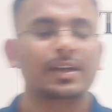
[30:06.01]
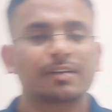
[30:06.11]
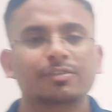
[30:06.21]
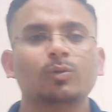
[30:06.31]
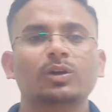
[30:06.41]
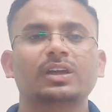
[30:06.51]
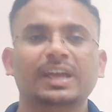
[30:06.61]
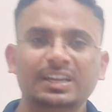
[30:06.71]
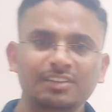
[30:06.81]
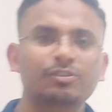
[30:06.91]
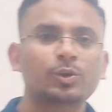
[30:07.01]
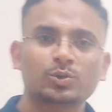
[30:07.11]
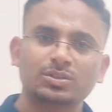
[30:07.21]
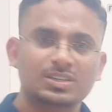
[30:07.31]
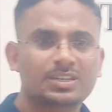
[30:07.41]
If you want any
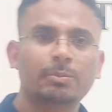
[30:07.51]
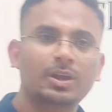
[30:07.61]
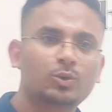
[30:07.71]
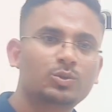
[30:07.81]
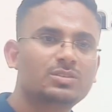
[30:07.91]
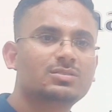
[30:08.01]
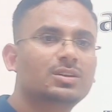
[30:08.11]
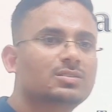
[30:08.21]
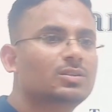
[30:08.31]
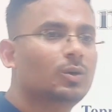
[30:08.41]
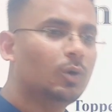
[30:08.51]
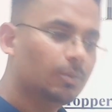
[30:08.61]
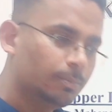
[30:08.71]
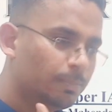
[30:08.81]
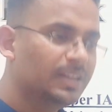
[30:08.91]
videos similar to these things,
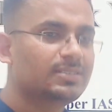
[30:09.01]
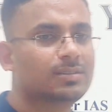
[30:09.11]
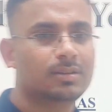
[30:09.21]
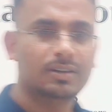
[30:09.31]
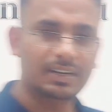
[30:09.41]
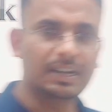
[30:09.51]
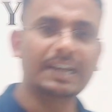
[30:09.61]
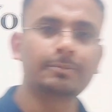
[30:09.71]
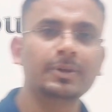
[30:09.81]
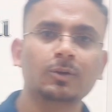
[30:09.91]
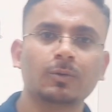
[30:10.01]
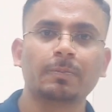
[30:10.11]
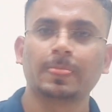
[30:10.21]
please let me know